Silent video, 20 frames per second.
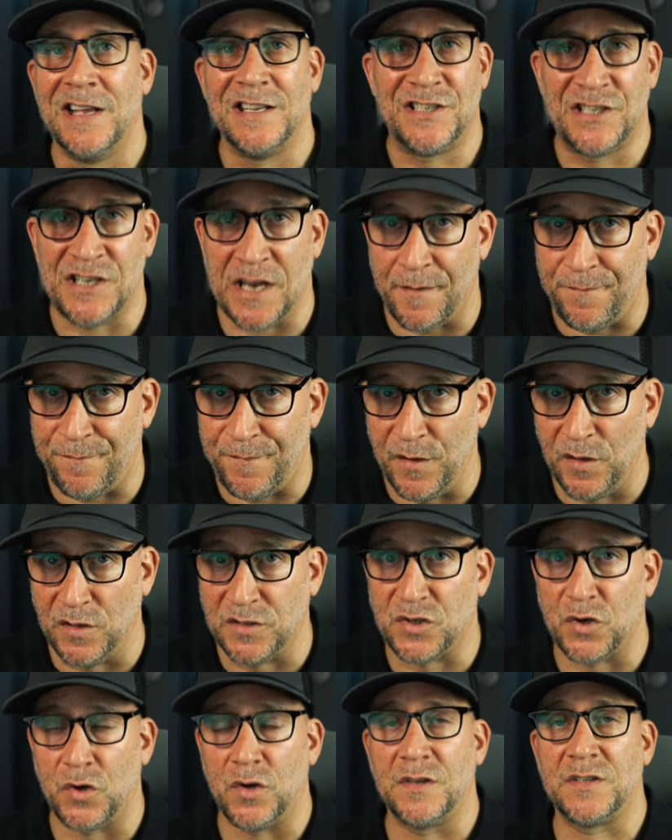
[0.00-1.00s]
Jet
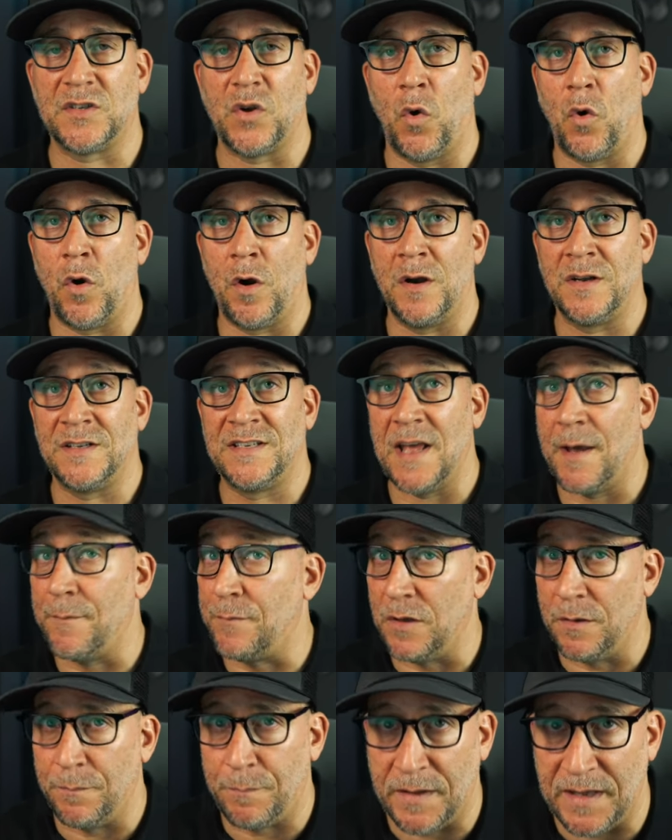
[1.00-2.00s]
Filters or
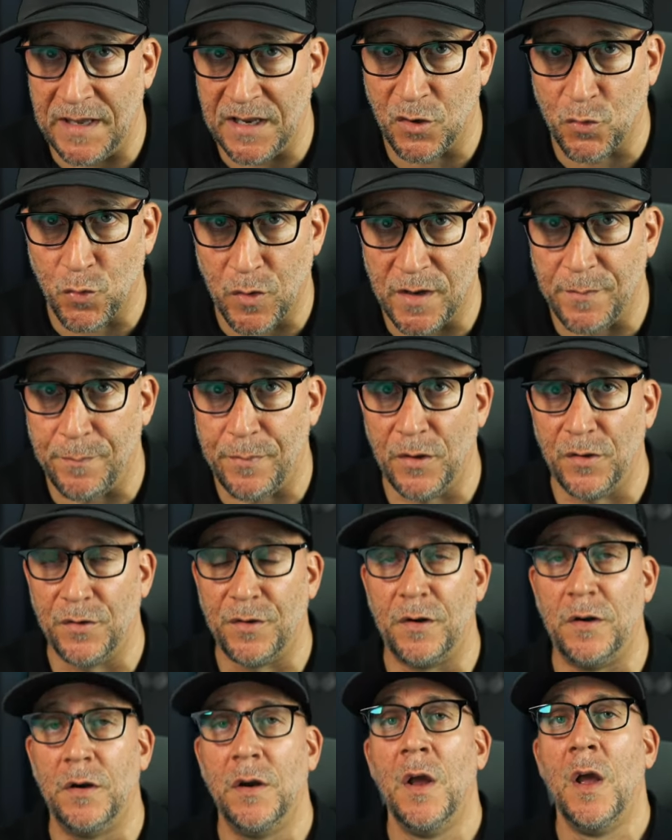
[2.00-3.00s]
W P Grid
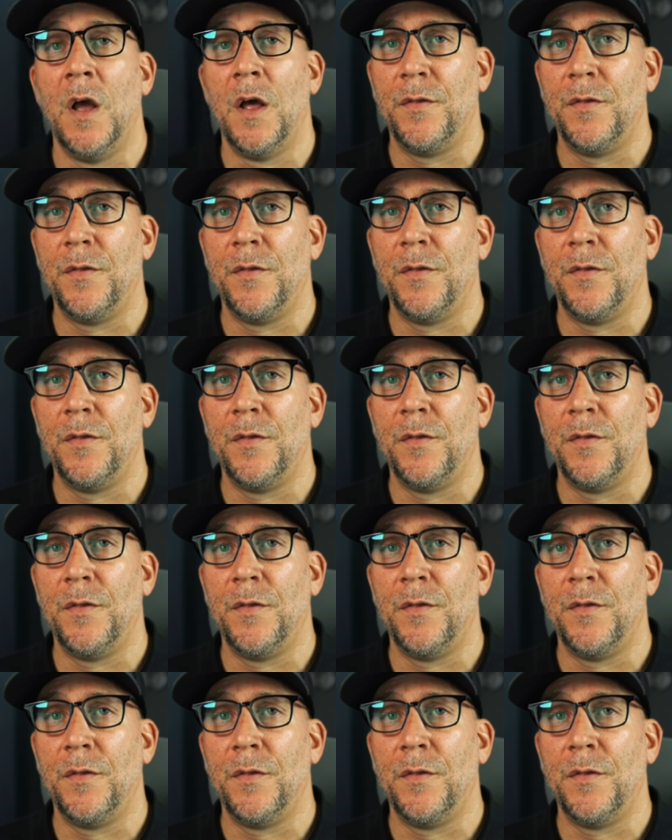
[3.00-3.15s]
Builder.